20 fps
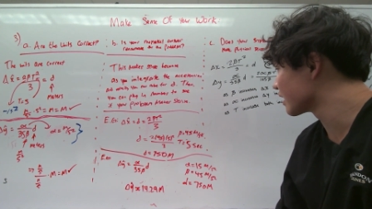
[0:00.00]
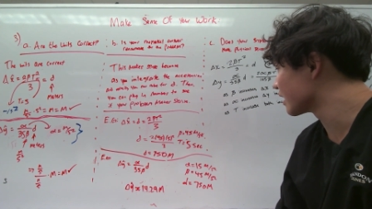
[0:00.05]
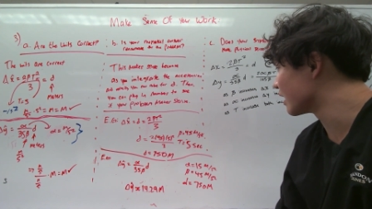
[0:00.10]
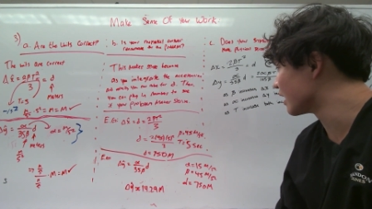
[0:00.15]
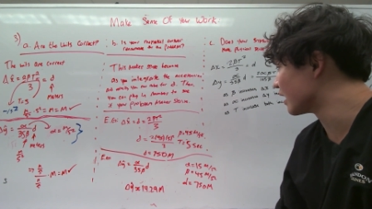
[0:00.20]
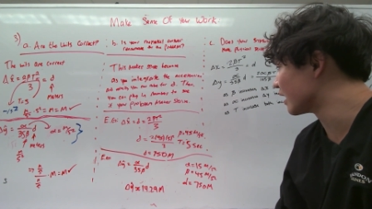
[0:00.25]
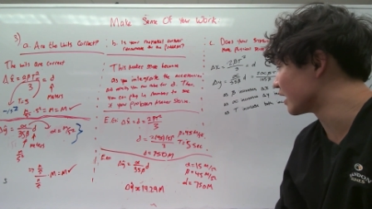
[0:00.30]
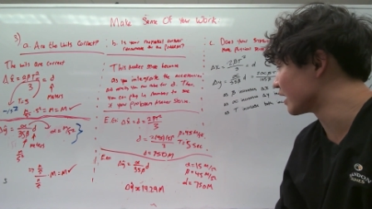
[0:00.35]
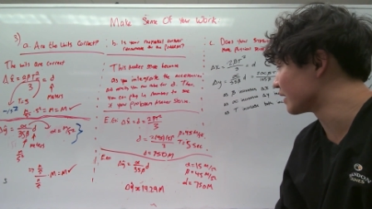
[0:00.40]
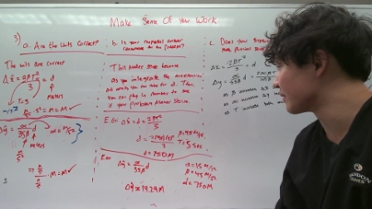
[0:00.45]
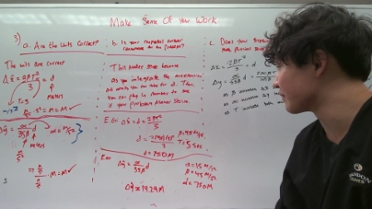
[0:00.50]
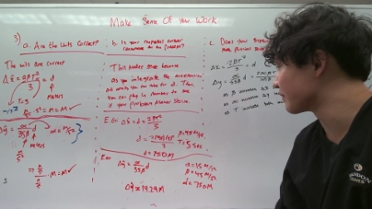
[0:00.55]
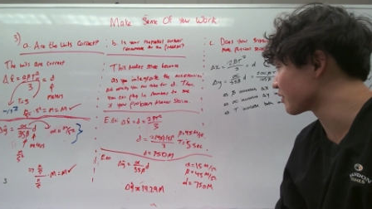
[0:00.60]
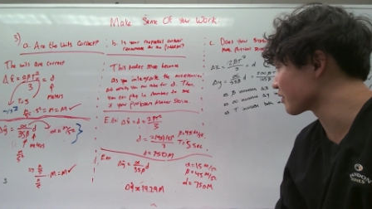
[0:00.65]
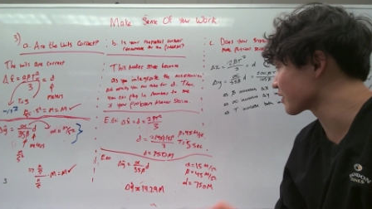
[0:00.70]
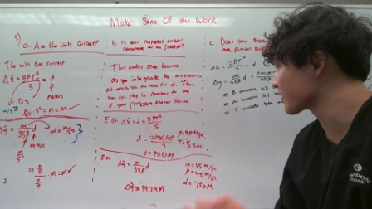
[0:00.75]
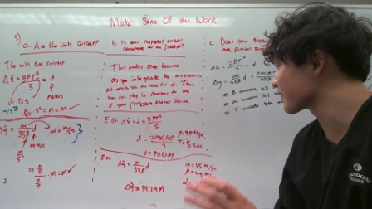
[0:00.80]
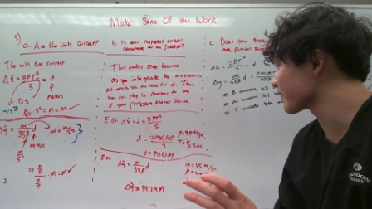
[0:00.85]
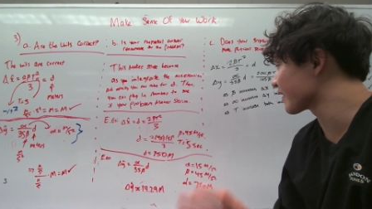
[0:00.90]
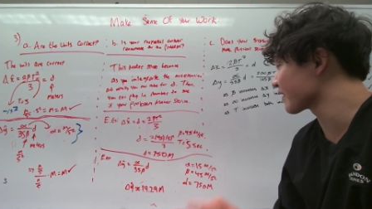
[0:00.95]

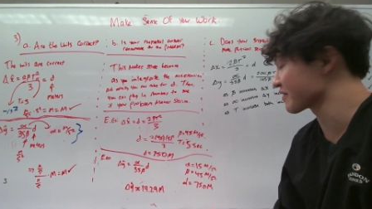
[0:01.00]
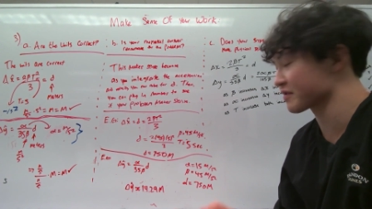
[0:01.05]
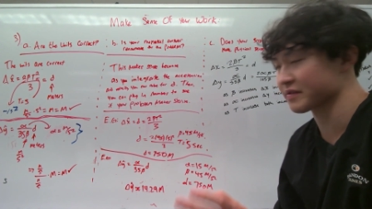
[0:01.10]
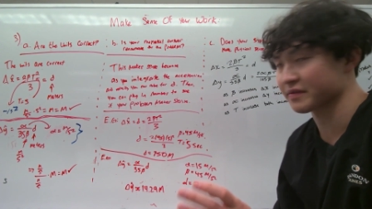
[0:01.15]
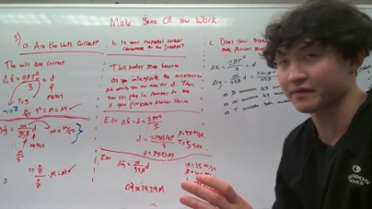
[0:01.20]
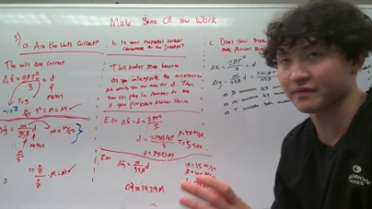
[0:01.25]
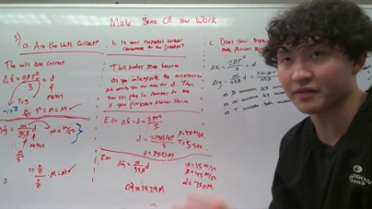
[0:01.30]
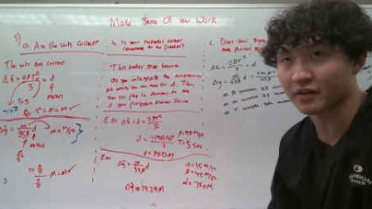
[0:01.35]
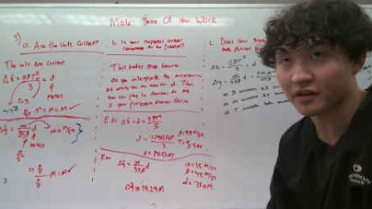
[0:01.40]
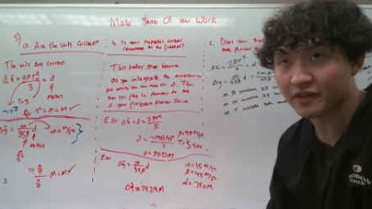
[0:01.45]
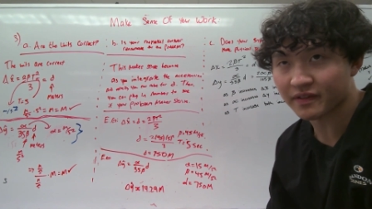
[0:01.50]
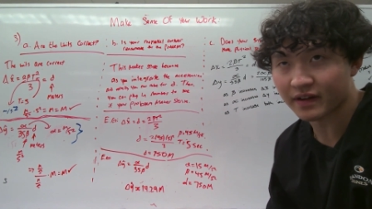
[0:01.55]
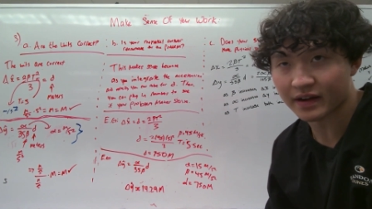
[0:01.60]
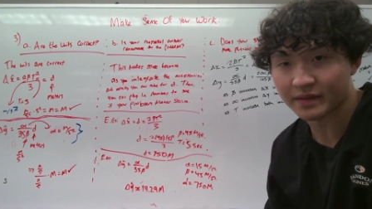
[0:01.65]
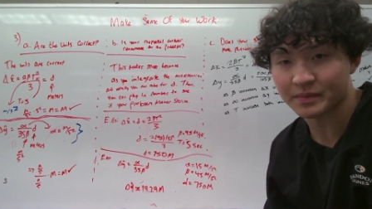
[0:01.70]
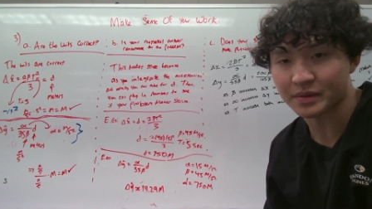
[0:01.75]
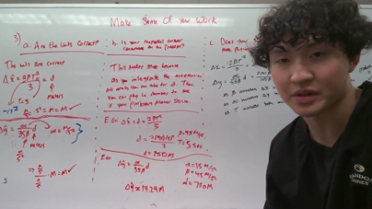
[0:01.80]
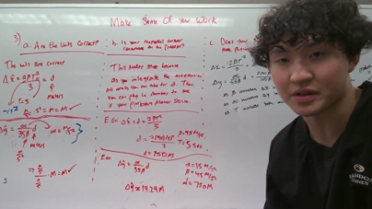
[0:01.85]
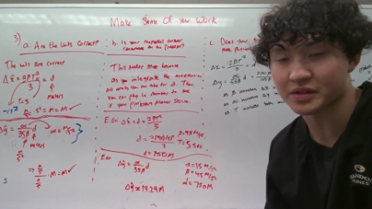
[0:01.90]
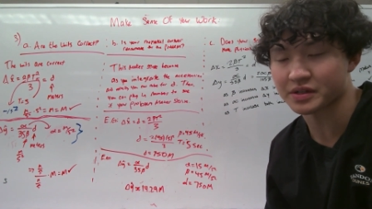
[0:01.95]
45
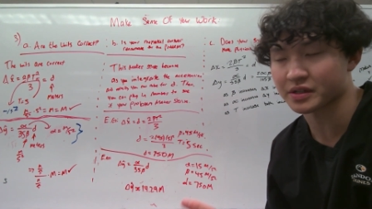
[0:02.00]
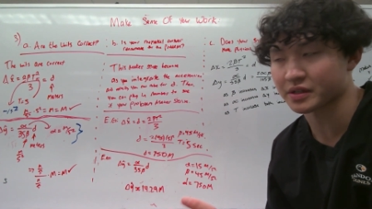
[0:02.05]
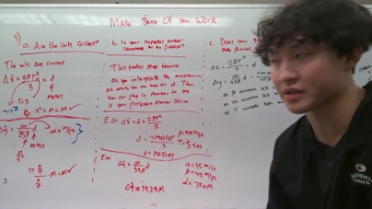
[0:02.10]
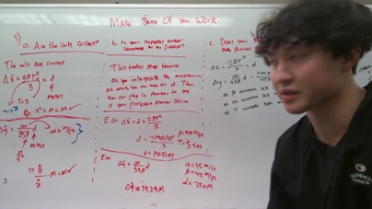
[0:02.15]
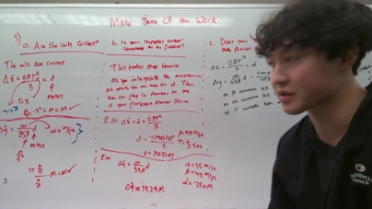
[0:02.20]
meters